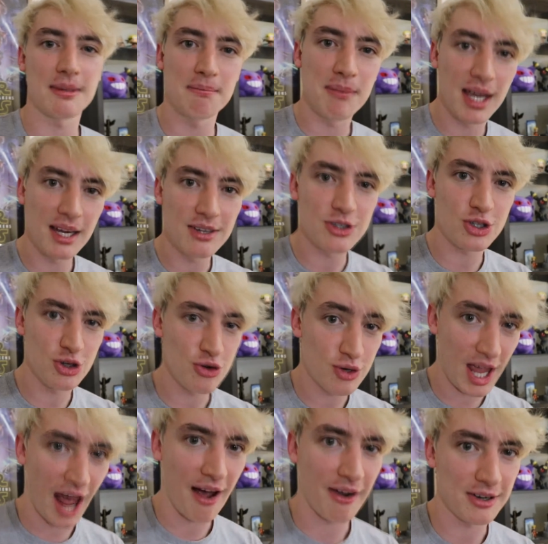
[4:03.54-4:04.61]
the main two
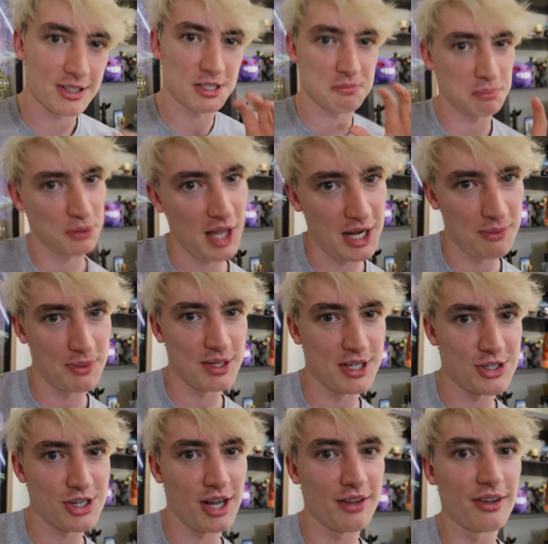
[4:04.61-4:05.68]
characters played with
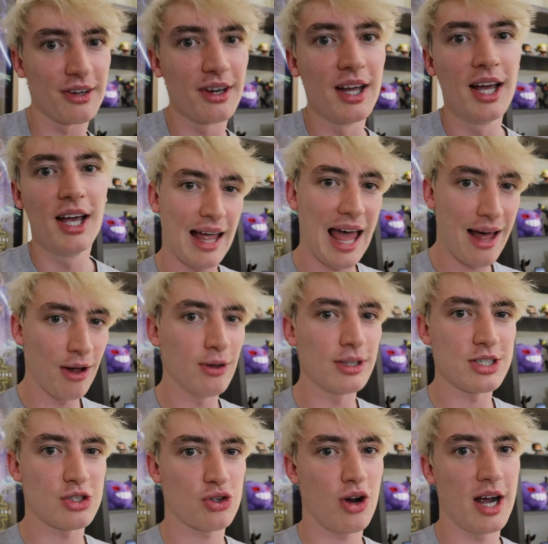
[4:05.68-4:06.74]
each other. L
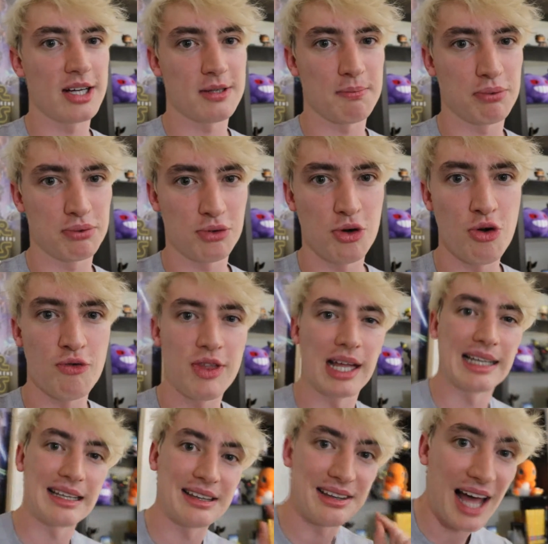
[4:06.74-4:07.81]
is trying to prove
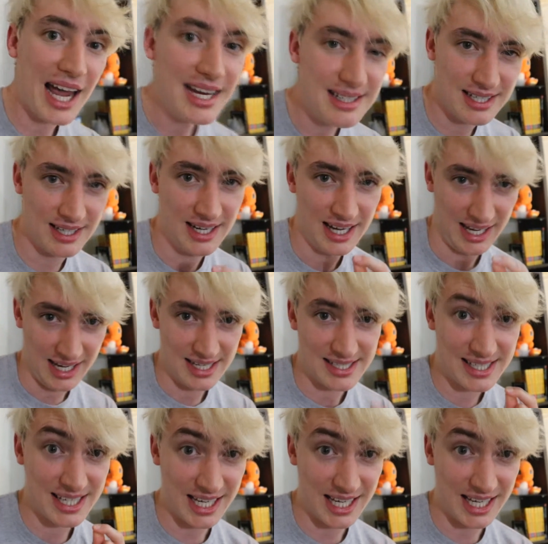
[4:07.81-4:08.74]
that Light is